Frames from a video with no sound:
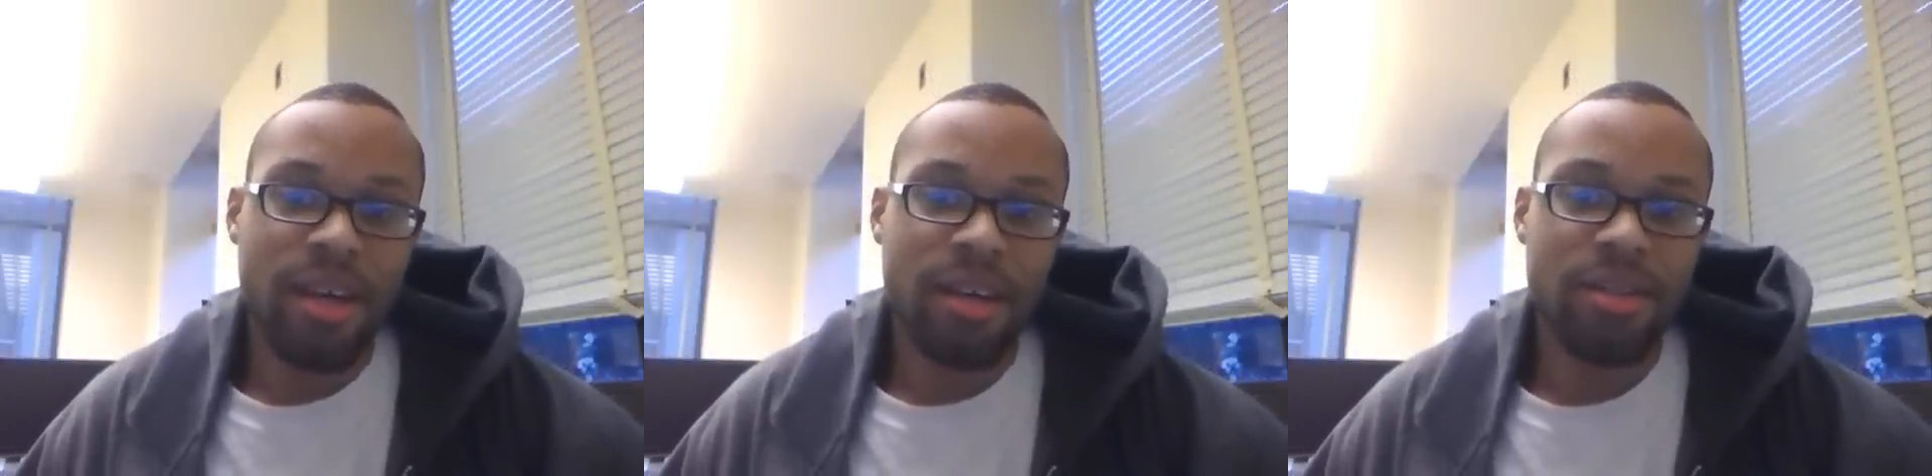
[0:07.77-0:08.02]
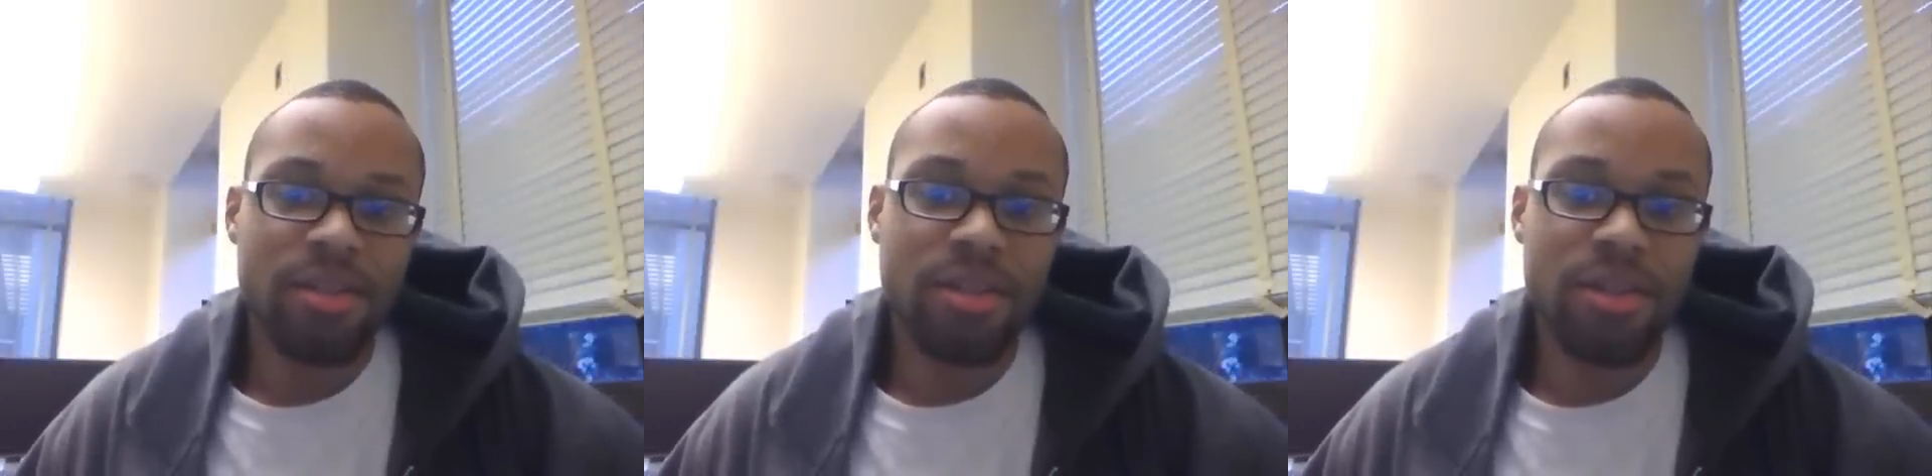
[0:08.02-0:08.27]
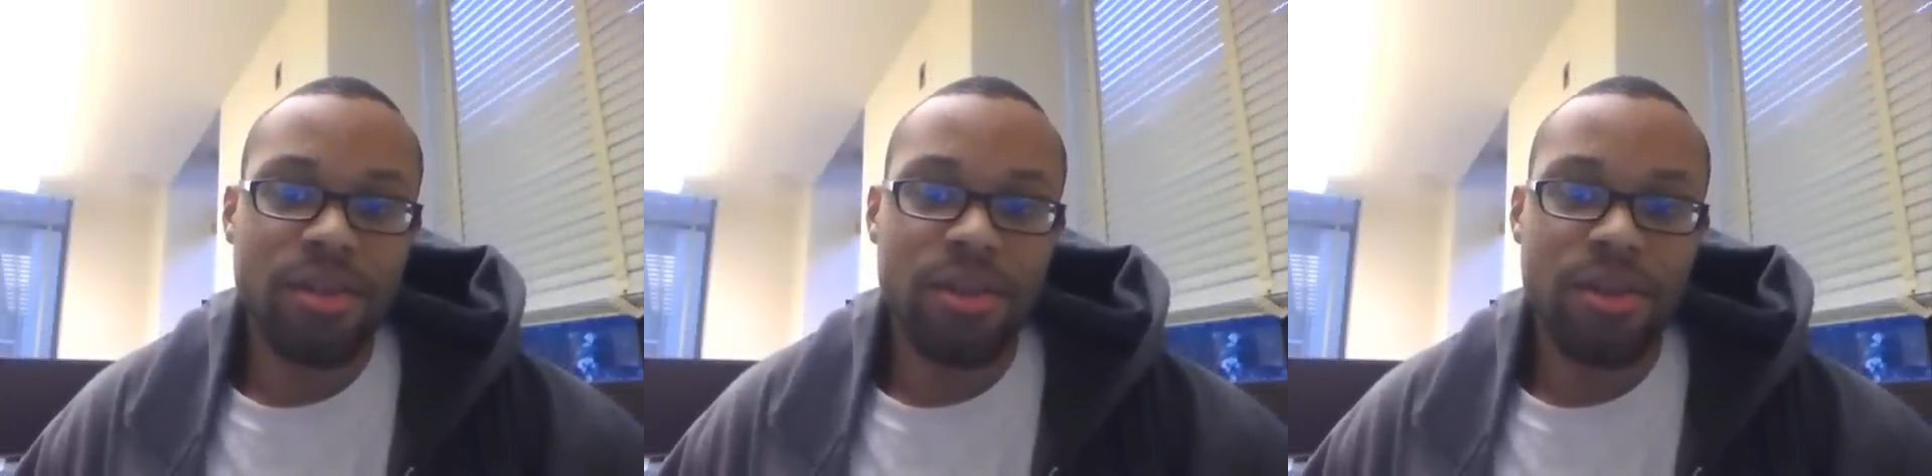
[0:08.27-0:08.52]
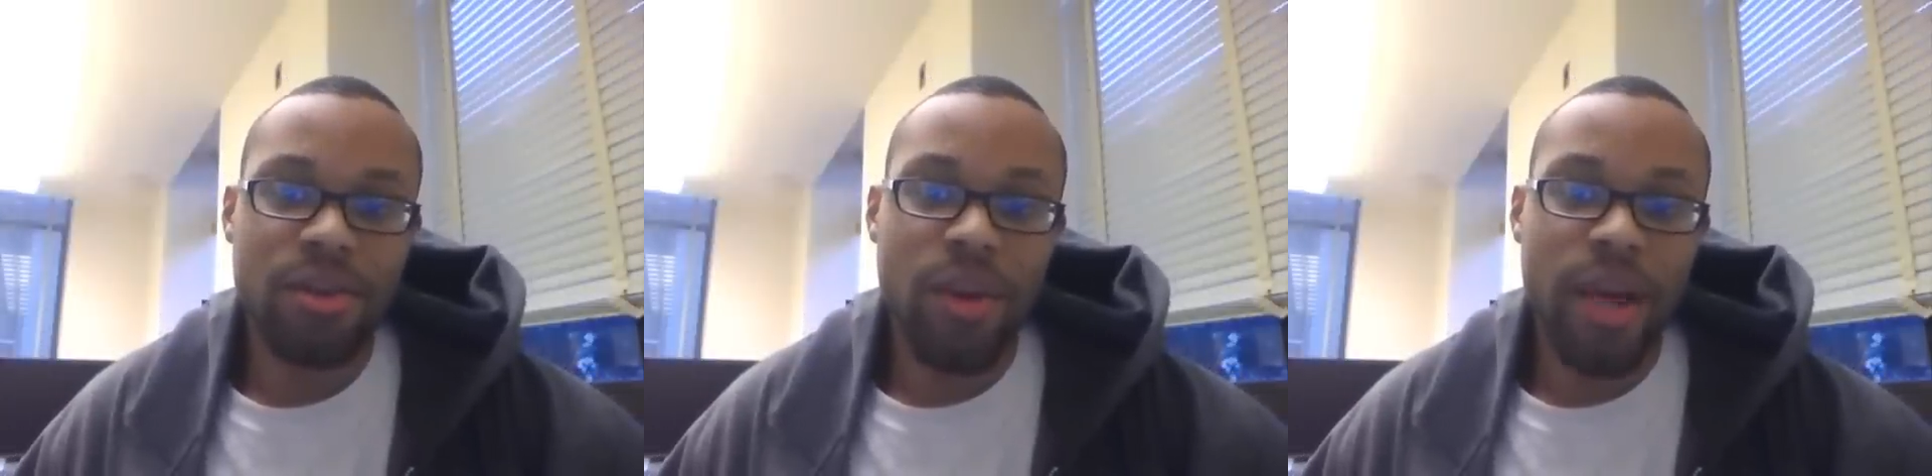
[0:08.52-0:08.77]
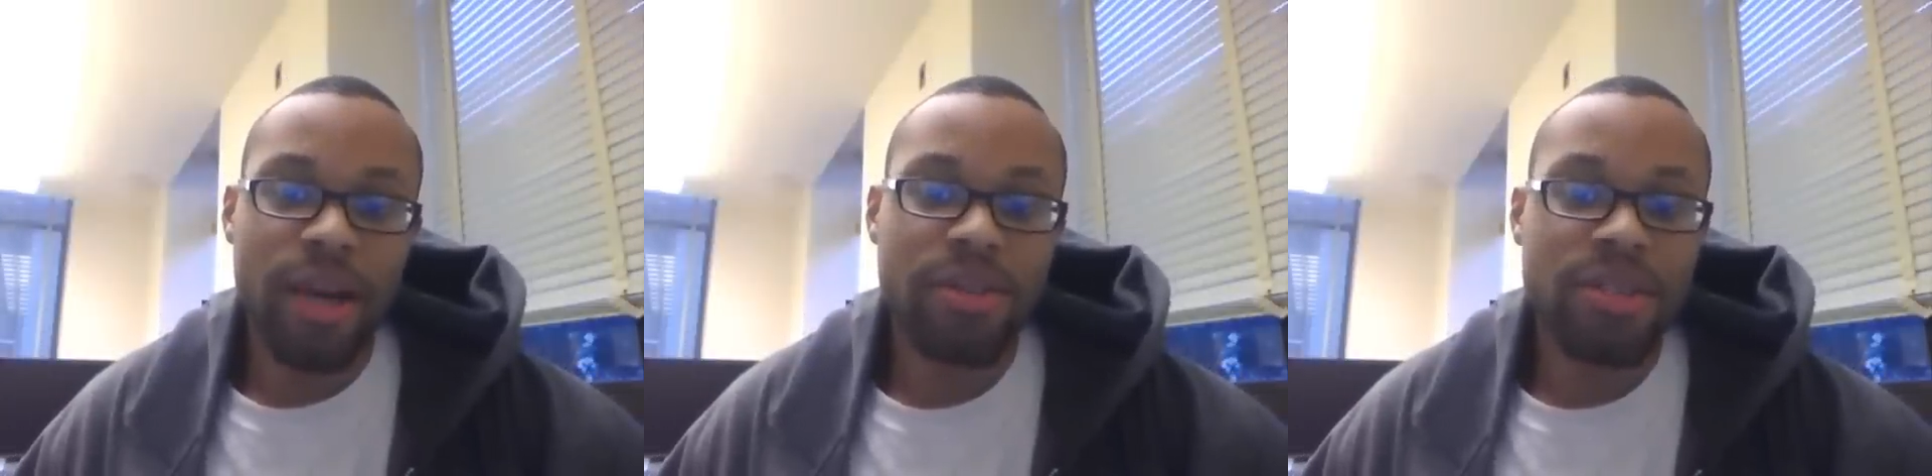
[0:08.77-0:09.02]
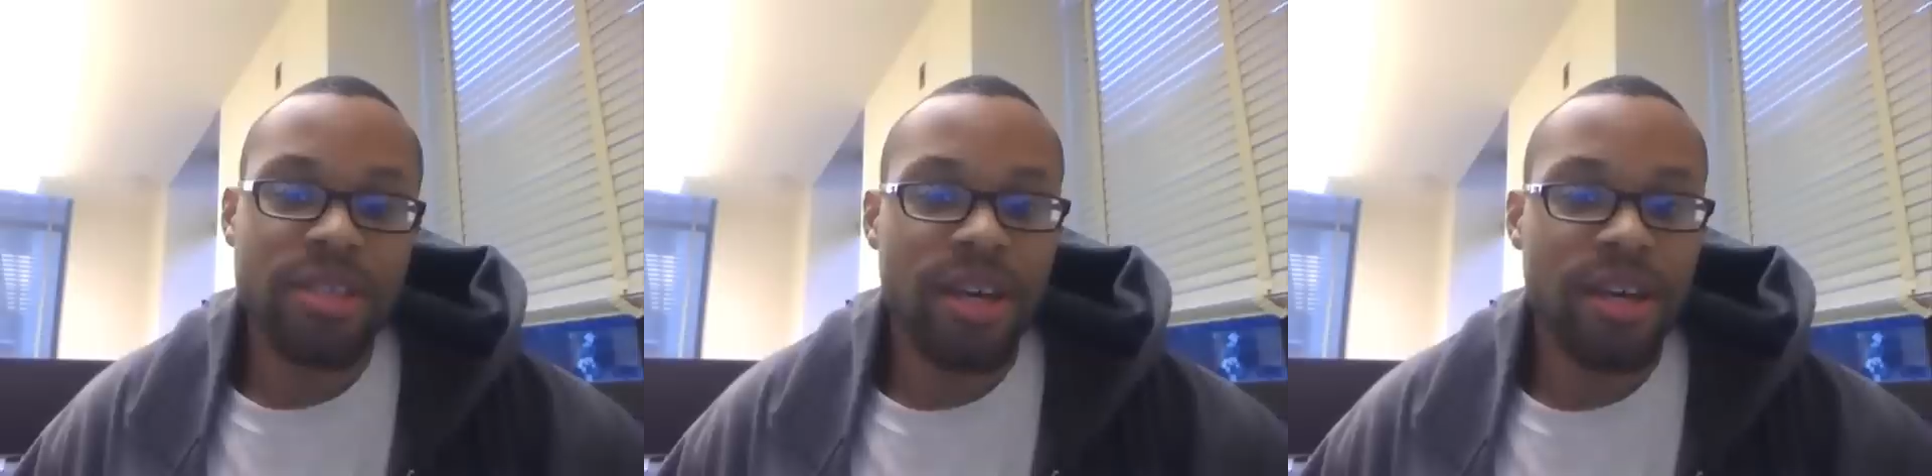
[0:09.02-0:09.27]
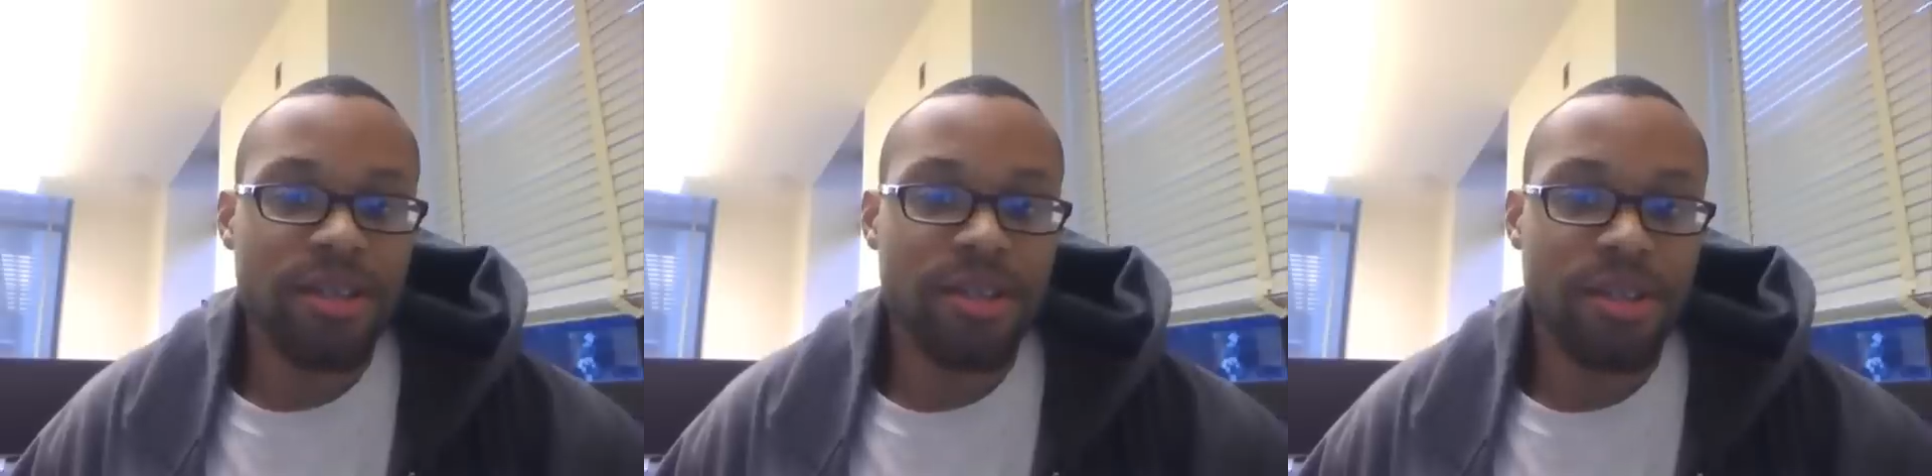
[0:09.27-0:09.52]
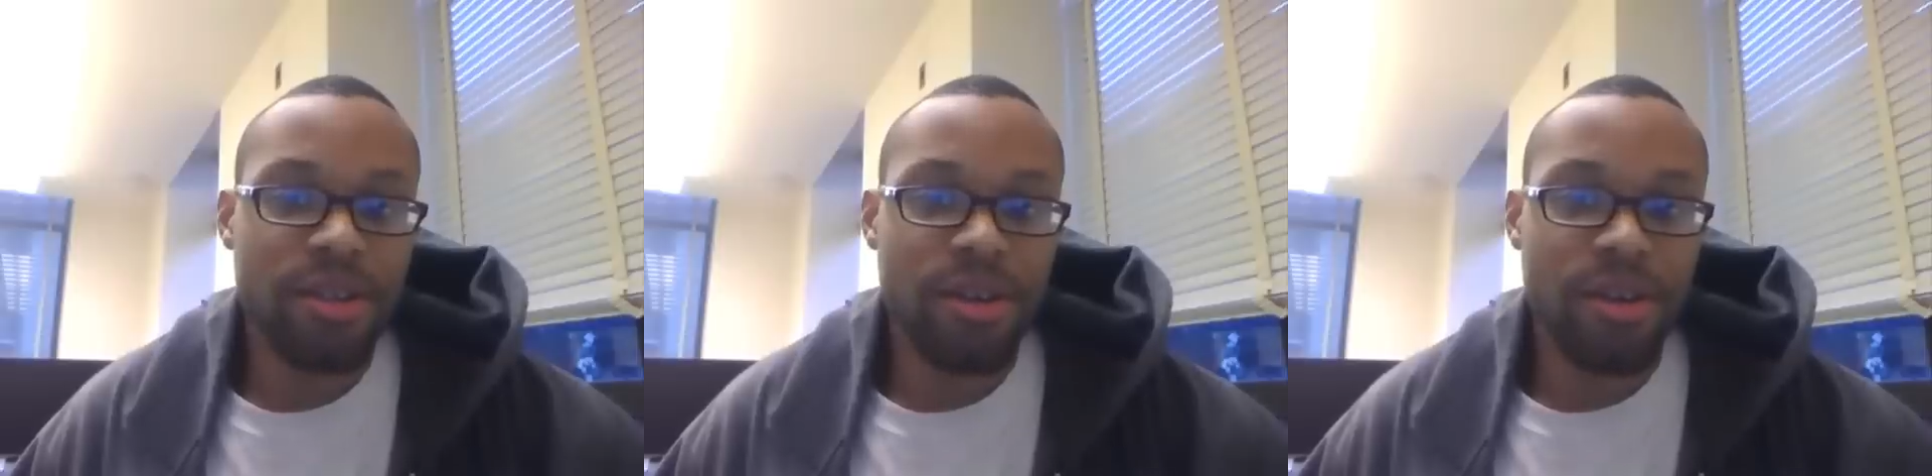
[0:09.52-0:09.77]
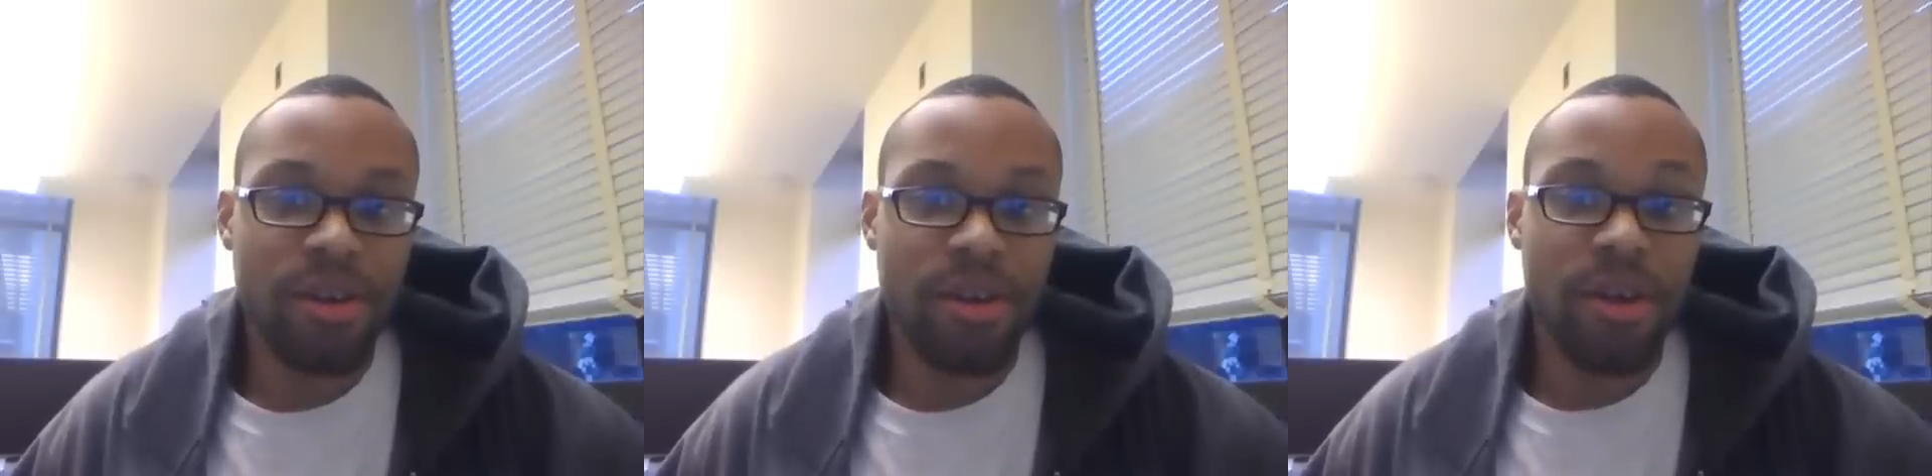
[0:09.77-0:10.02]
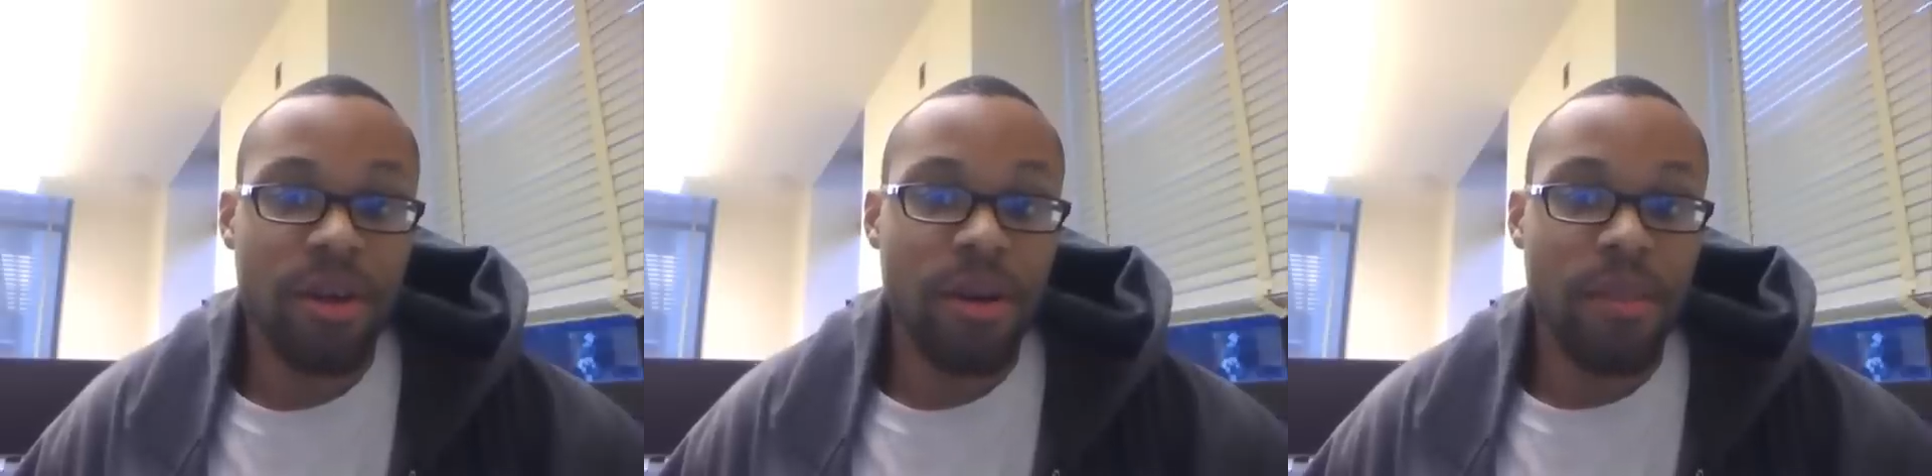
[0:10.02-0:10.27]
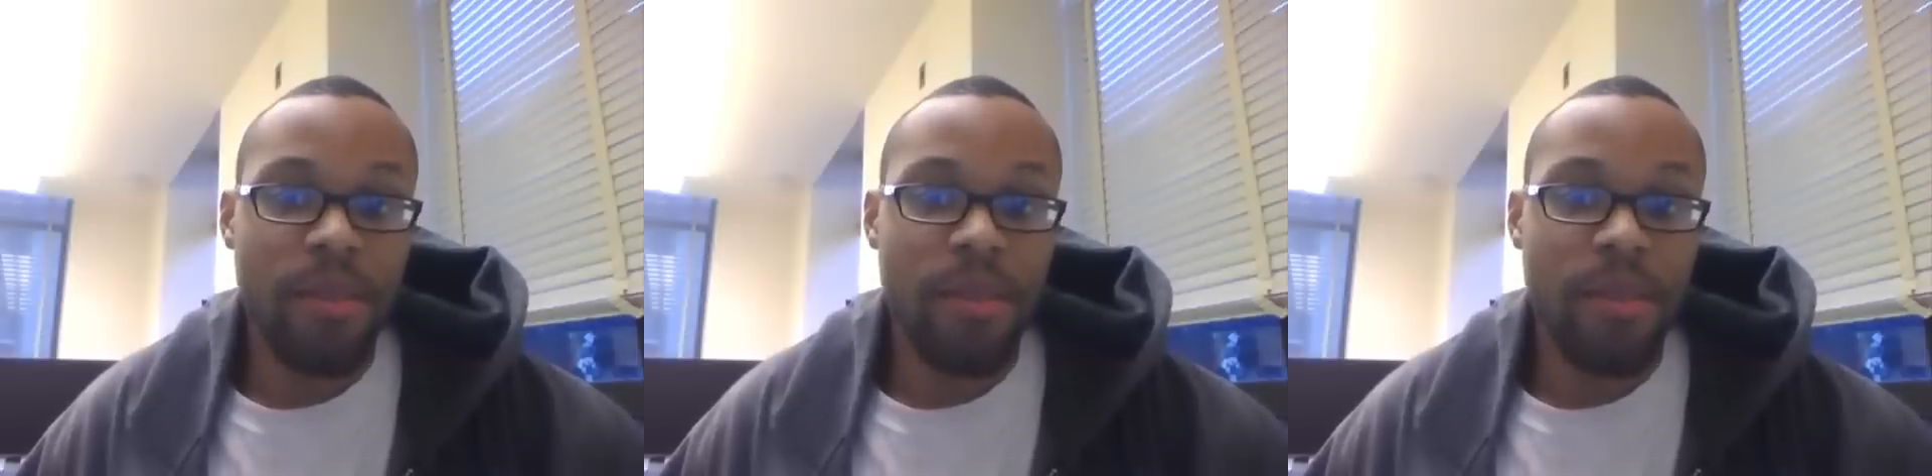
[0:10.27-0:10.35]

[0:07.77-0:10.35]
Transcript: is to exercise your